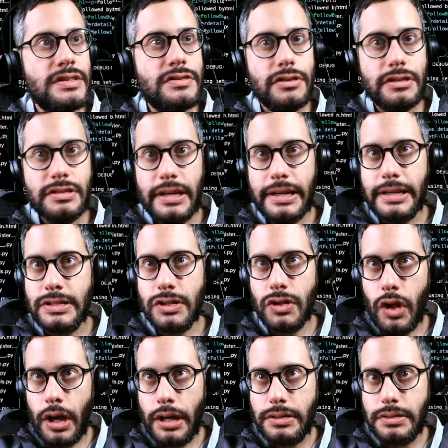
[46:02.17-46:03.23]
looks like it's a
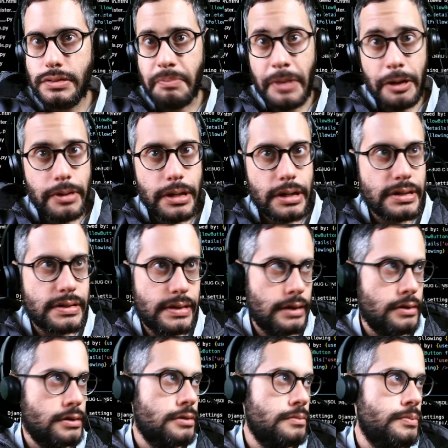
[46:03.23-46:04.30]
lot, maybe it is. I don't
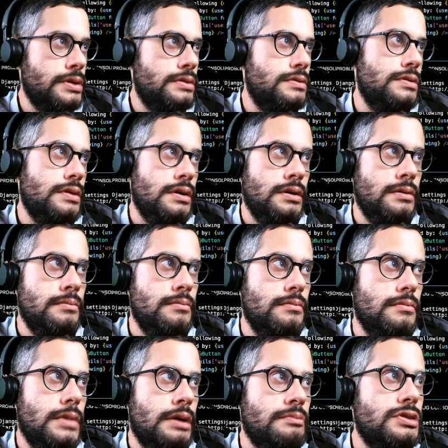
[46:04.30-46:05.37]
know, but I
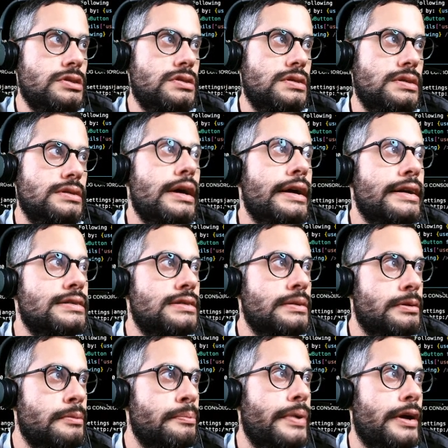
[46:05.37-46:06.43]
guess I'm
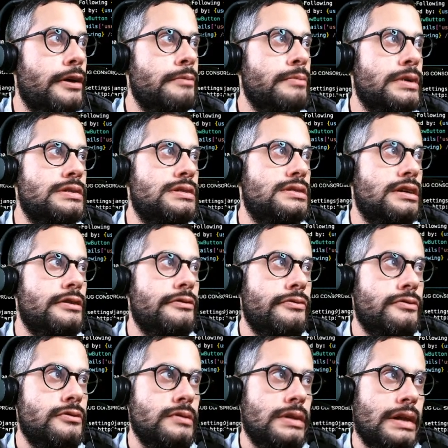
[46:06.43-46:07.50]
comparing myself
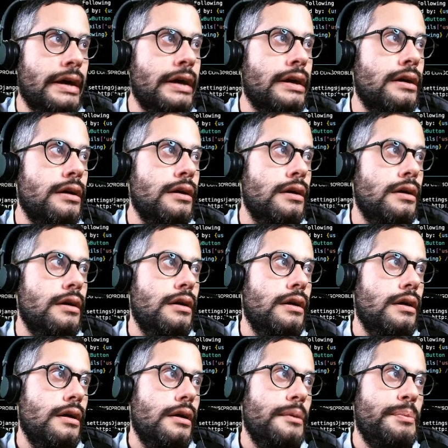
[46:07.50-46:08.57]
to like
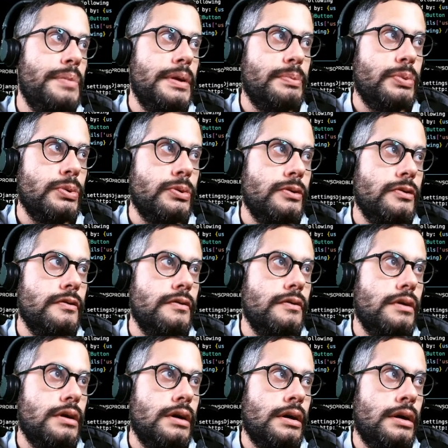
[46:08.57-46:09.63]
people,
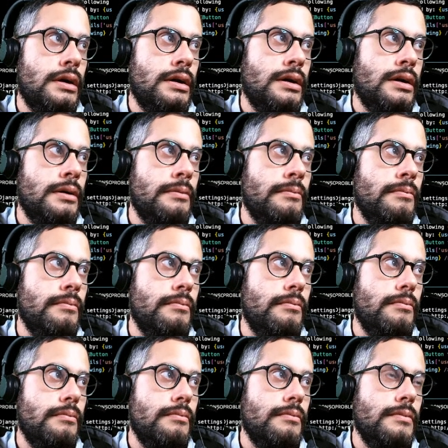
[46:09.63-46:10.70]

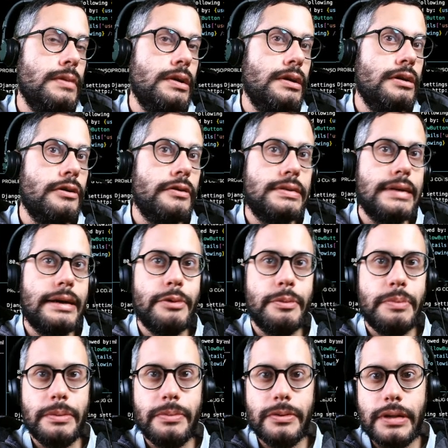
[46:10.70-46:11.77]
the type of
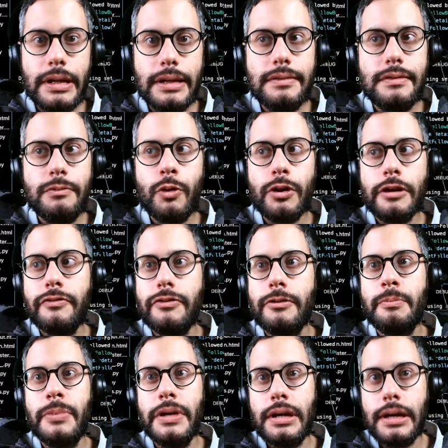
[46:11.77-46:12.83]
people that work for
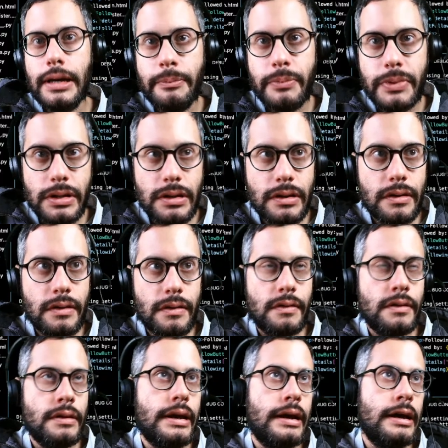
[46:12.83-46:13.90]
big companies and
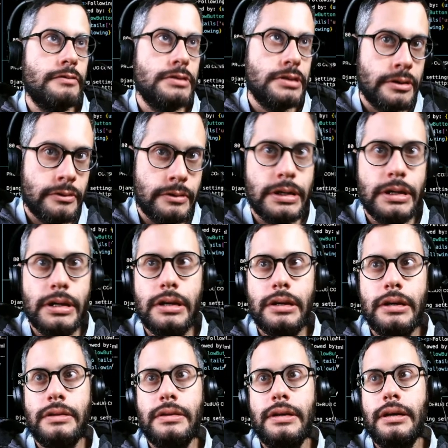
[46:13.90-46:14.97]
that have a degree
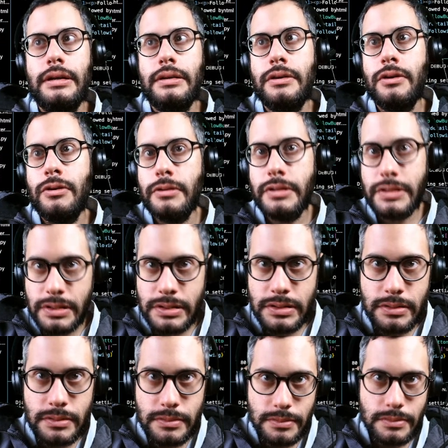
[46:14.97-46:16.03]
and that go to these
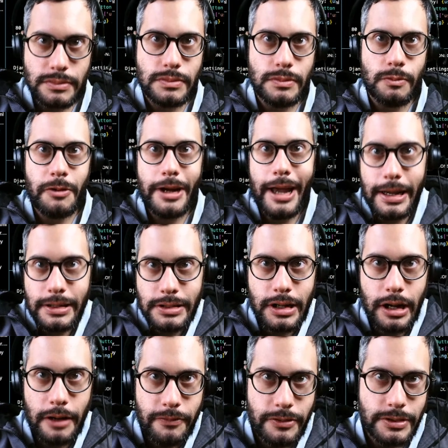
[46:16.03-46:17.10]
React
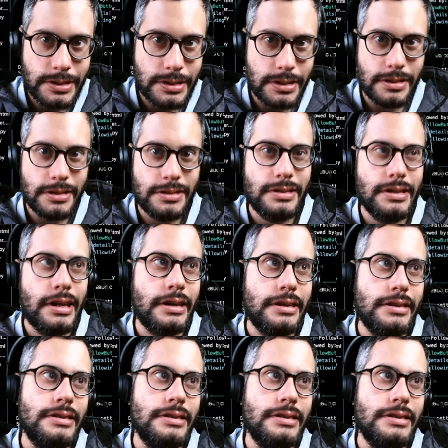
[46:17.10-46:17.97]
conferences. Like